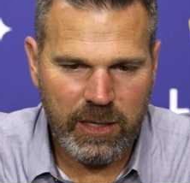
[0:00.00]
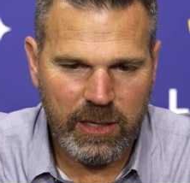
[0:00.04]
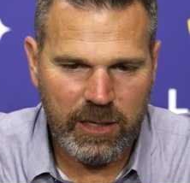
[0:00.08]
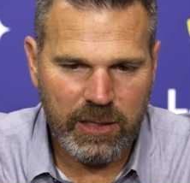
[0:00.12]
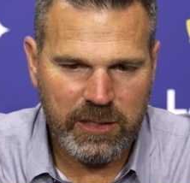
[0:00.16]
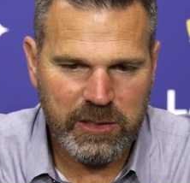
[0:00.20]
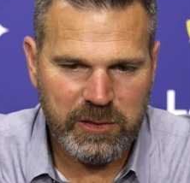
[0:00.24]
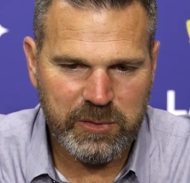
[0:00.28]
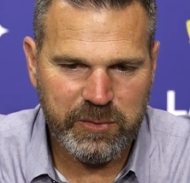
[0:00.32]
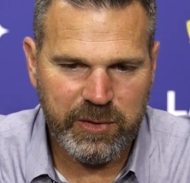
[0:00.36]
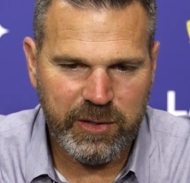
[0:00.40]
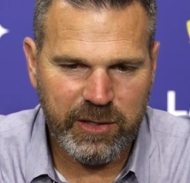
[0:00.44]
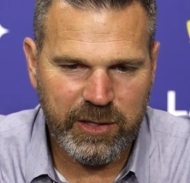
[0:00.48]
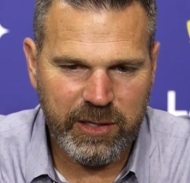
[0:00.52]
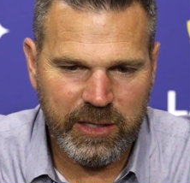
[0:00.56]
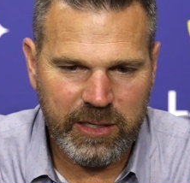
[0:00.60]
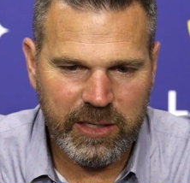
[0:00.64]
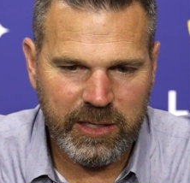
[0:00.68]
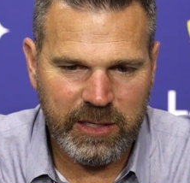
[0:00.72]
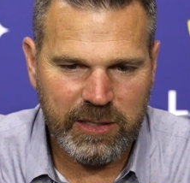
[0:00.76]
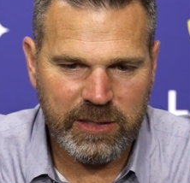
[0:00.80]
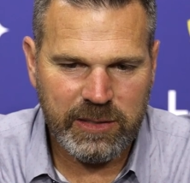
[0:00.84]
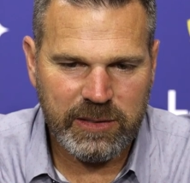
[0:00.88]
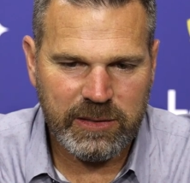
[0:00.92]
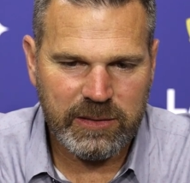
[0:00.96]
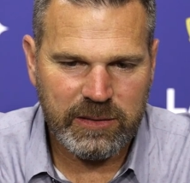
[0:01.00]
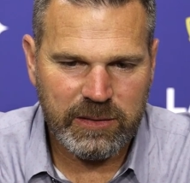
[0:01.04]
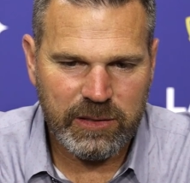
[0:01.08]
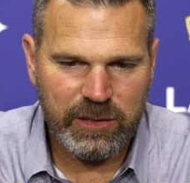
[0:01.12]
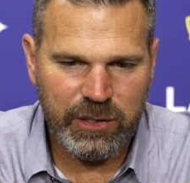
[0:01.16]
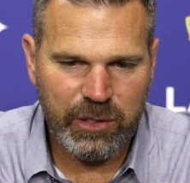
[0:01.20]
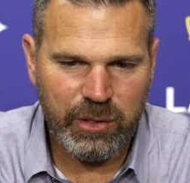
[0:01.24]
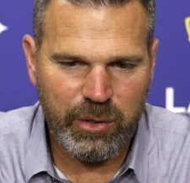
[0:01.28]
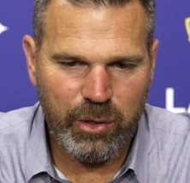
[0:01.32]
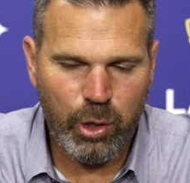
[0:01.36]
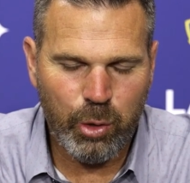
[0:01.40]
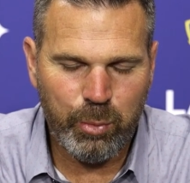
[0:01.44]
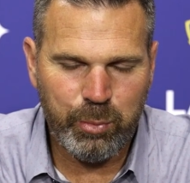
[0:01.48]
He's very, you
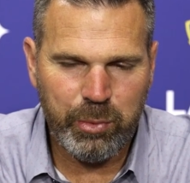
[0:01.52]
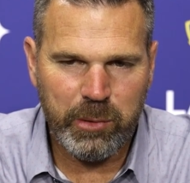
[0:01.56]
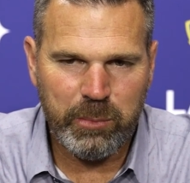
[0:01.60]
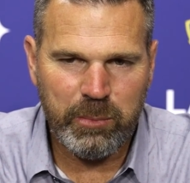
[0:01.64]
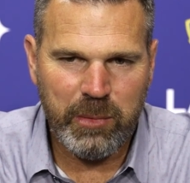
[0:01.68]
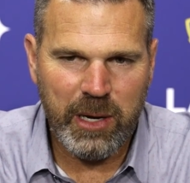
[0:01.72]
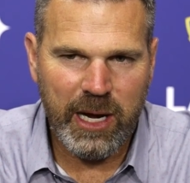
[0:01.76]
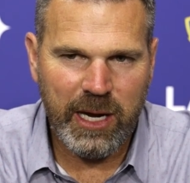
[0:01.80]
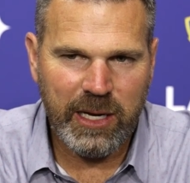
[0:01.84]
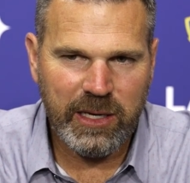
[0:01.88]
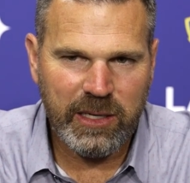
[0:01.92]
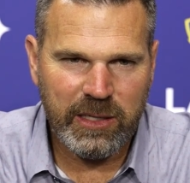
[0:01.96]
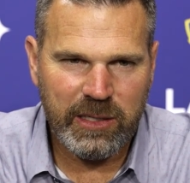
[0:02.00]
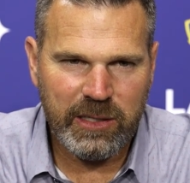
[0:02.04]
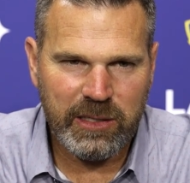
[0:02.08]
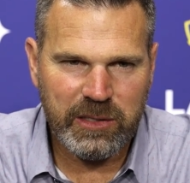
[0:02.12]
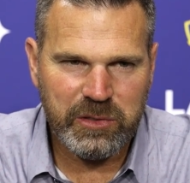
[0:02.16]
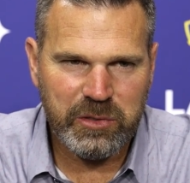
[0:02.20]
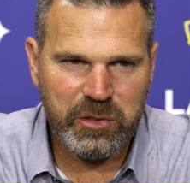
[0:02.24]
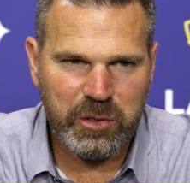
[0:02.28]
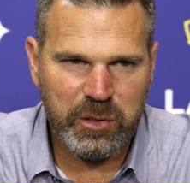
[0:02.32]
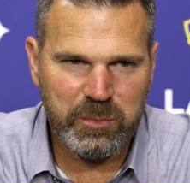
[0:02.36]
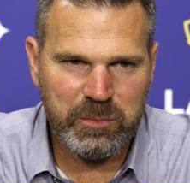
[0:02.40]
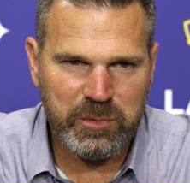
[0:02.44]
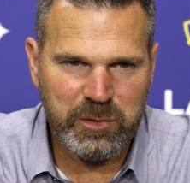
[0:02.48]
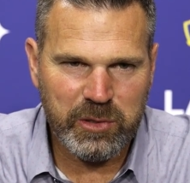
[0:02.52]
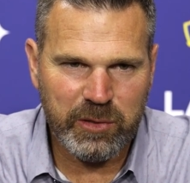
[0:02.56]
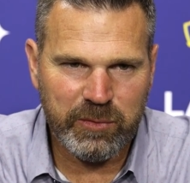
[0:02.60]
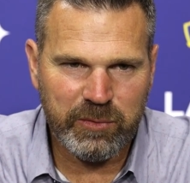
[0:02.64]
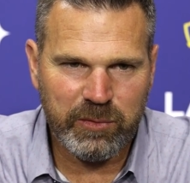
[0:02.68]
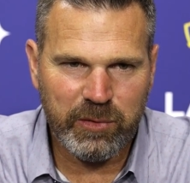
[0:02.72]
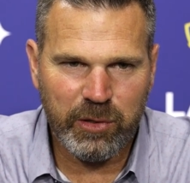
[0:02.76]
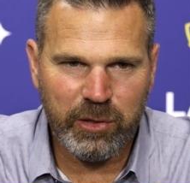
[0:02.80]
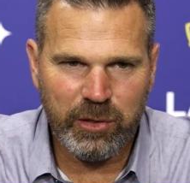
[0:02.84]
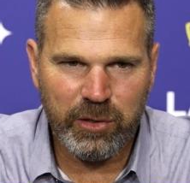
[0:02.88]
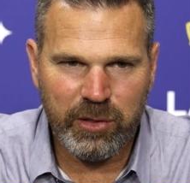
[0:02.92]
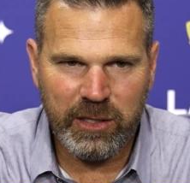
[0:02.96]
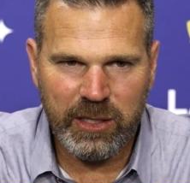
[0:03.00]
know, open-minded in terms of
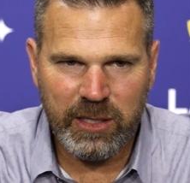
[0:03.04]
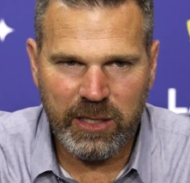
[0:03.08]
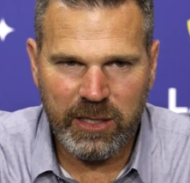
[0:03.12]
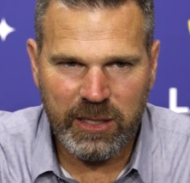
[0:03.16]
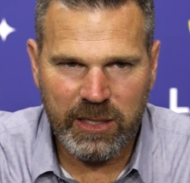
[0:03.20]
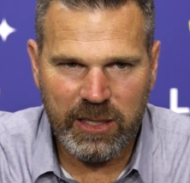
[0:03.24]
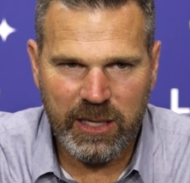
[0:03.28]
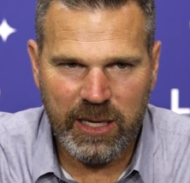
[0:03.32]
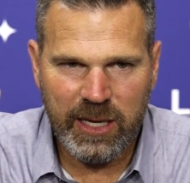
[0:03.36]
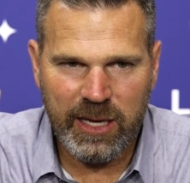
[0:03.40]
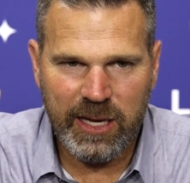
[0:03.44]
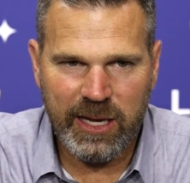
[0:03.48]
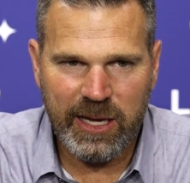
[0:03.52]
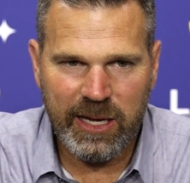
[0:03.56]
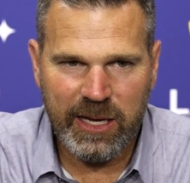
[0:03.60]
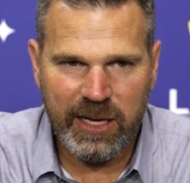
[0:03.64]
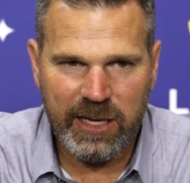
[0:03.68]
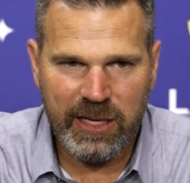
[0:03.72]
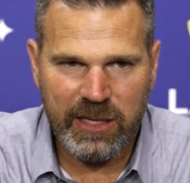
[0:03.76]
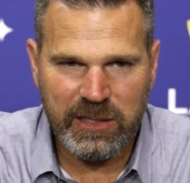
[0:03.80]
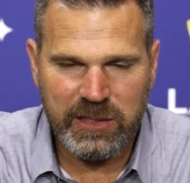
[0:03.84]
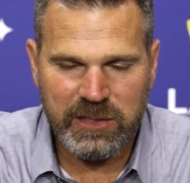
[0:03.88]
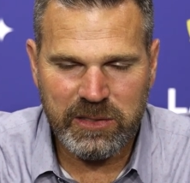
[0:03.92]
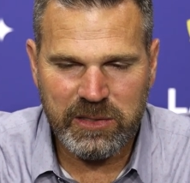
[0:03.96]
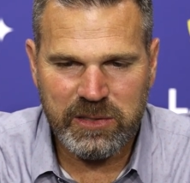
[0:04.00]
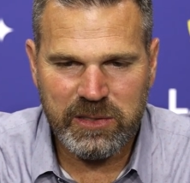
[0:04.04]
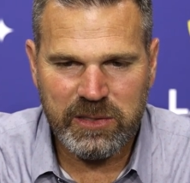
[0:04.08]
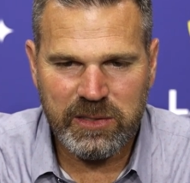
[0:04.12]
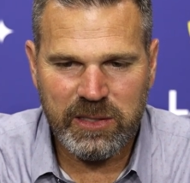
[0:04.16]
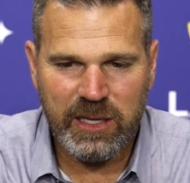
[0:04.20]
learning and